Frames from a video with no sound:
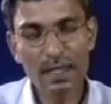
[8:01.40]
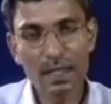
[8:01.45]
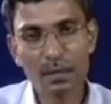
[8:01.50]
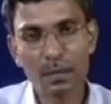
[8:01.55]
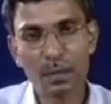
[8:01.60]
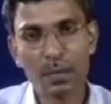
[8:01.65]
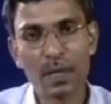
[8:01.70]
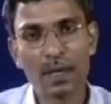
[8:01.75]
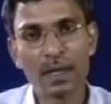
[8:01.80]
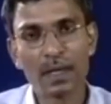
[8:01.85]
step
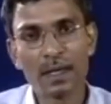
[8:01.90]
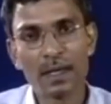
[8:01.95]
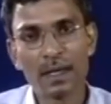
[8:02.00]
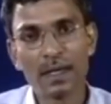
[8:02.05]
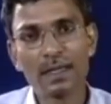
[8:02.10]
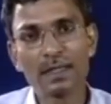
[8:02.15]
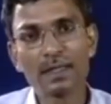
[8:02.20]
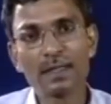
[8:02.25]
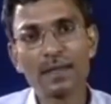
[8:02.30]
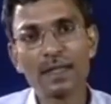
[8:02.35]

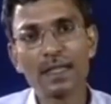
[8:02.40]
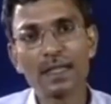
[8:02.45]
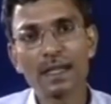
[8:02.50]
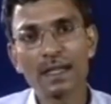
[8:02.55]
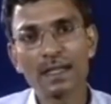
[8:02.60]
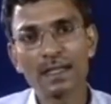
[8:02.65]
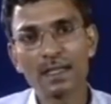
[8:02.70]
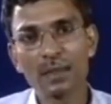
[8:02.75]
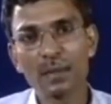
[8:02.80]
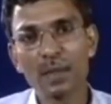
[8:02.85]
is when the
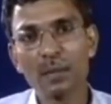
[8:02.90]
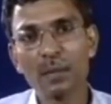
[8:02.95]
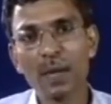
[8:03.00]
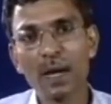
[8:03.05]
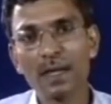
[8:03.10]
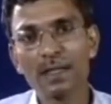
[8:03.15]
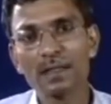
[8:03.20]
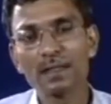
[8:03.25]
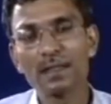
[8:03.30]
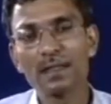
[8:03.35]
customer
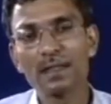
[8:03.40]
buys